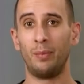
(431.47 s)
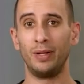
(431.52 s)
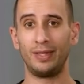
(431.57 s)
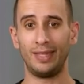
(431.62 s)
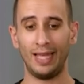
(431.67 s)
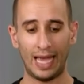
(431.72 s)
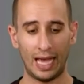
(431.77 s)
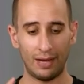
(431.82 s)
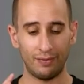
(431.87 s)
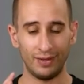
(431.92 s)
but
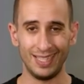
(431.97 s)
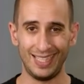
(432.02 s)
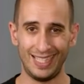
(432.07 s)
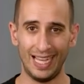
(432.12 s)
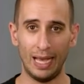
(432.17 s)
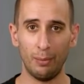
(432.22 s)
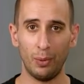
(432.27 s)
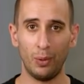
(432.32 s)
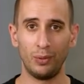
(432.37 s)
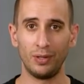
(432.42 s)
to have a
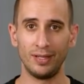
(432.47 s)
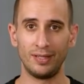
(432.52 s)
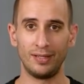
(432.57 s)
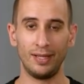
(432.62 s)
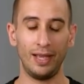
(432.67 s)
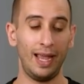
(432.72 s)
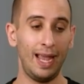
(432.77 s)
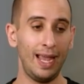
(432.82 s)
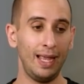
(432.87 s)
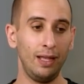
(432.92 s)
demo to
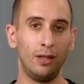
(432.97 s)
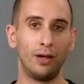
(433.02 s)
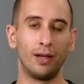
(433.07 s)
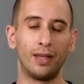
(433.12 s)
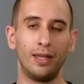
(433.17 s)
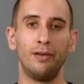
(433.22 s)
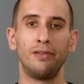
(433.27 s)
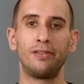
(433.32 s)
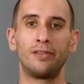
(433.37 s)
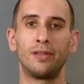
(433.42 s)
say, hey, look,
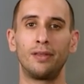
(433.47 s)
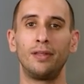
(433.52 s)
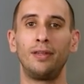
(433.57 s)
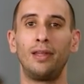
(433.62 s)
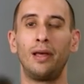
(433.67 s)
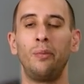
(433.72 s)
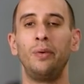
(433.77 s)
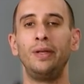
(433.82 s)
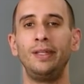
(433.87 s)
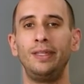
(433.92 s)
here's something
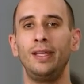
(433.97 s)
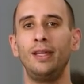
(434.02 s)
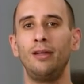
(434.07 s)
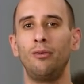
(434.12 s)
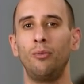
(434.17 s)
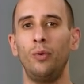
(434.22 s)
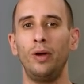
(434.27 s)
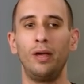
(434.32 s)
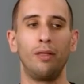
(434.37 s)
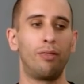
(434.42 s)
that we did
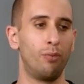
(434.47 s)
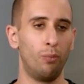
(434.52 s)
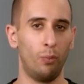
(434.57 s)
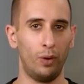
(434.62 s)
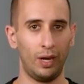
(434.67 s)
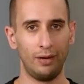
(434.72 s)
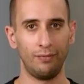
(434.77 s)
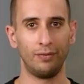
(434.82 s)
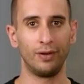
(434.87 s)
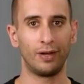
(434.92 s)
with
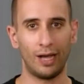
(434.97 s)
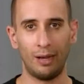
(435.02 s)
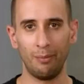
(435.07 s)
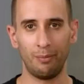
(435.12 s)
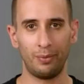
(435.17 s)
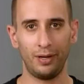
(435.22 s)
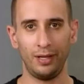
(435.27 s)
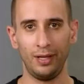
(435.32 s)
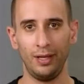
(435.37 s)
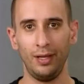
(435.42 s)
whatever
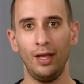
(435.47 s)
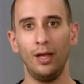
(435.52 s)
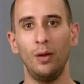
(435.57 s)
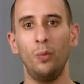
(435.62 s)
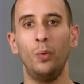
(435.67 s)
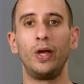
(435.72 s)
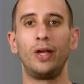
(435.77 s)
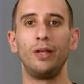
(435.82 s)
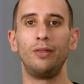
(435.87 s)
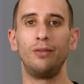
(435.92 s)
company,
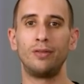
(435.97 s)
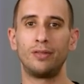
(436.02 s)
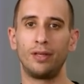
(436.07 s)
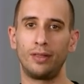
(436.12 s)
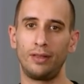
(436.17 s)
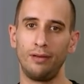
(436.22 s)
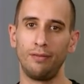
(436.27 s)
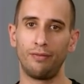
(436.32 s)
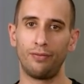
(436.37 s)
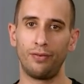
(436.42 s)
we could do
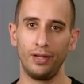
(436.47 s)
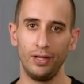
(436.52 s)
something for